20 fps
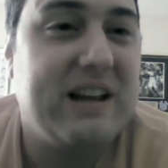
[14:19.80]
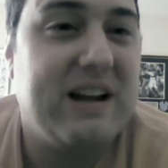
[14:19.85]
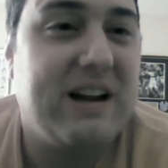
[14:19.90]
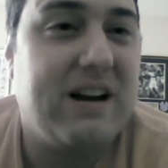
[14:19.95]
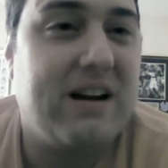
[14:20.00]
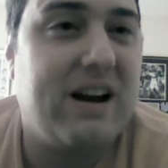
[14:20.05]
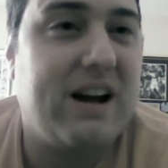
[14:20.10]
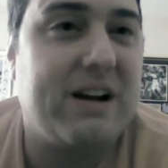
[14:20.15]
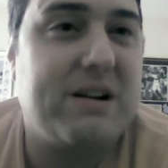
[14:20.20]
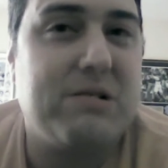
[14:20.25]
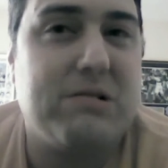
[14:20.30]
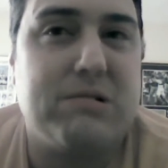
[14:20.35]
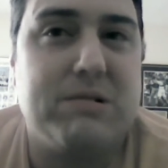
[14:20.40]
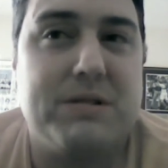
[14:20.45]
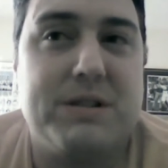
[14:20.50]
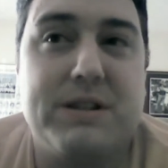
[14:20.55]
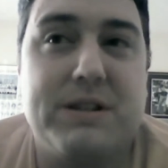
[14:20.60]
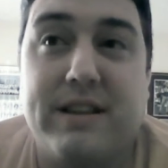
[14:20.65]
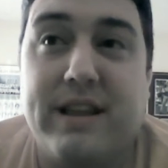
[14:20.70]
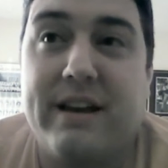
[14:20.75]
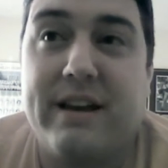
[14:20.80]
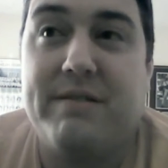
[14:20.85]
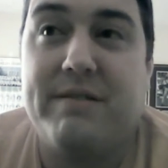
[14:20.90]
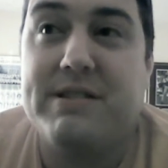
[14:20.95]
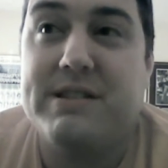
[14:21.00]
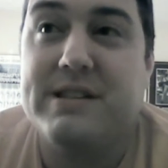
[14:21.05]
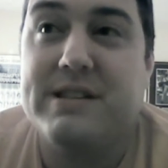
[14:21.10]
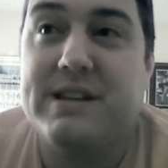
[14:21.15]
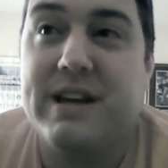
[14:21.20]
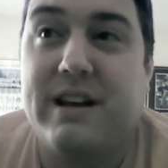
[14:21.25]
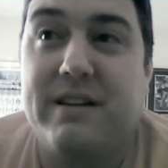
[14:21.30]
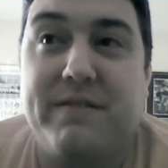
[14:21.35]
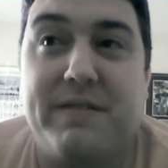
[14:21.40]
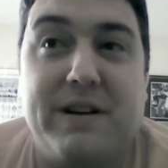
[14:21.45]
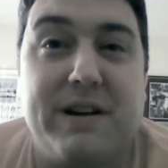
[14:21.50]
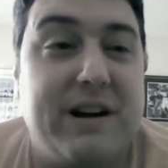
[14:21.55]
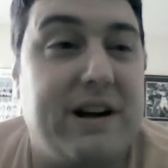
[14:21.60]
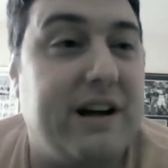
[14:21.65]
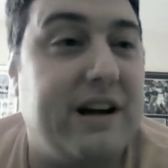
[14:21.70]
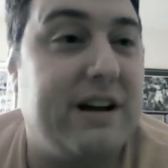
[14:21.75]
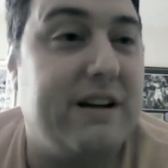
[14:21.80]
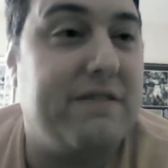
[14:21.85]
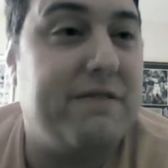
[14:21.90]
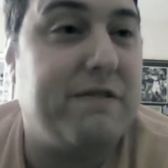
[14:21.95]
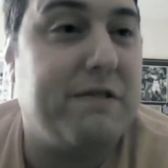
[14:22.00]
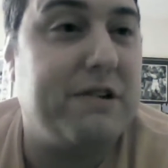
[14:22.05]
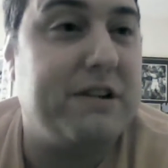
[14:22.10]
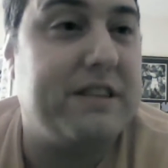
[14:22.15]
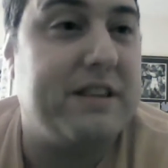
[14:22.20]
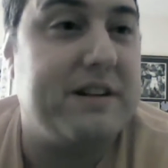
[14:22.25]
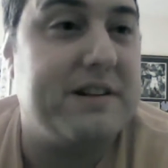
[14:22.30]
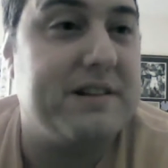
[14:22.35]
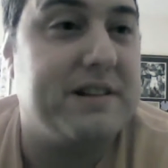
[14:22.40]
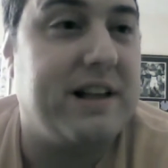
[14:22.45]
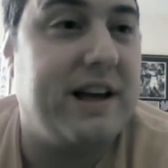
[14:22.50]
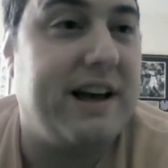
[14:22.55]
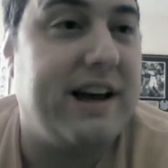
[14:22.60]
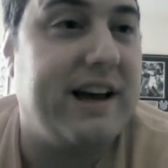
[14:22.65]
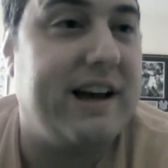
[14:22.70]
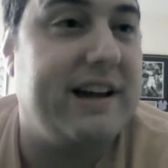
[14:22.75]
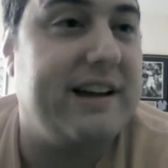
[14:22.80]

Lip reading: All right, cool. So that was kind of our 4th of July